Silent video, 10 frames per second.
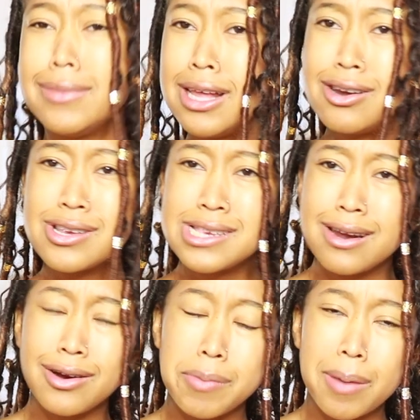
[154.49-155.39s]
they just
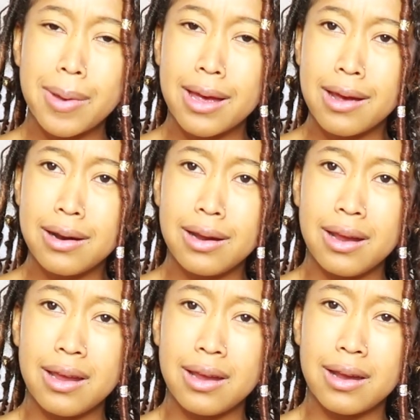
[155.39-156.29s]
sit under my bed
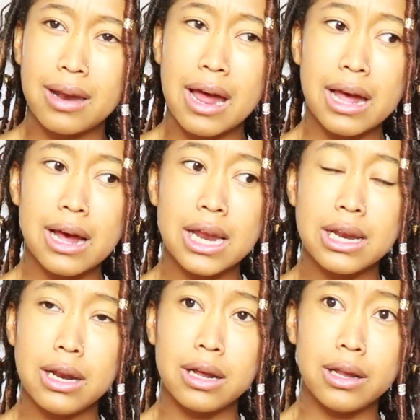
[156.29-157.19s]
and I kind
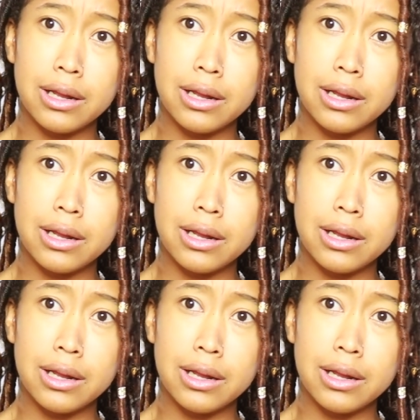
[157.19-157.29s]
of need to clean